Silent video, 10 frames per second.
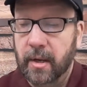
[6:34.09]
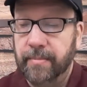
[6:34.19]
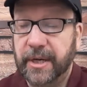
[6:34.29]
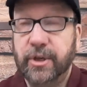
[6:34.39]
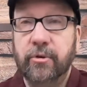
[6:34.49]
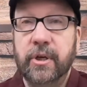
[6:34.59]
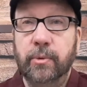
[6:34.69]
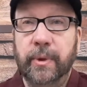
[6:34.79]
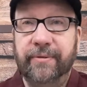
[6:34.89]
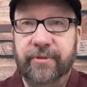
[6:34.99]
Make sure you
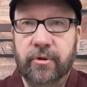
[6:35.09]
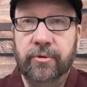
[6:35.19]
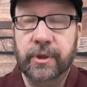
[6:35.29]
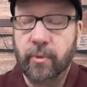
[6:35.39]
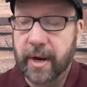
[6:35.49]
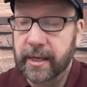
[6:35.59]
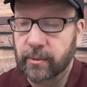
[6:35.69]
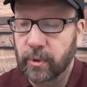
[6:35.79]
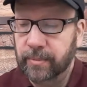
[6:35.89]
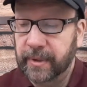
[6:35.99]
review the grading
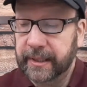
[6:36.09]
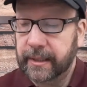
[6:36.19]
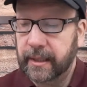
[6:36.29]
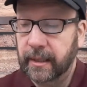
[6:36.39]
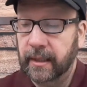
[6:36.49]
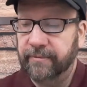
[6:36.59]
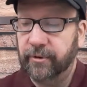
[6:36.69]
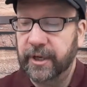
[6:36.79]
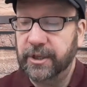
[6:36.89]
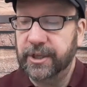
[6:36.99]
rubric
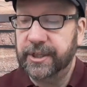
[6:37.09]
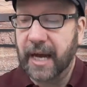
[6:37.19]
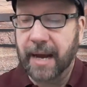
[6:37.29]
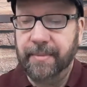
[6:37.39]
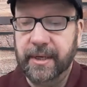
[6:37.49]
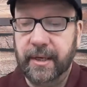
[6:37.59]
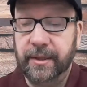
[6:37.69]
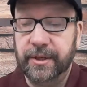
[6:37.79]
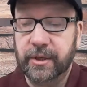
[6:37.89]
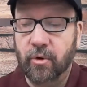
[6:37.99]
for each assignment in
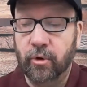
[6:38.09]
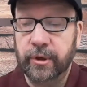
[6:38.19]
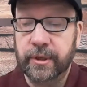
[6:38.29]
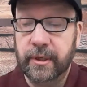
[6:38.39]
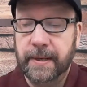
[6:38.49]
this course.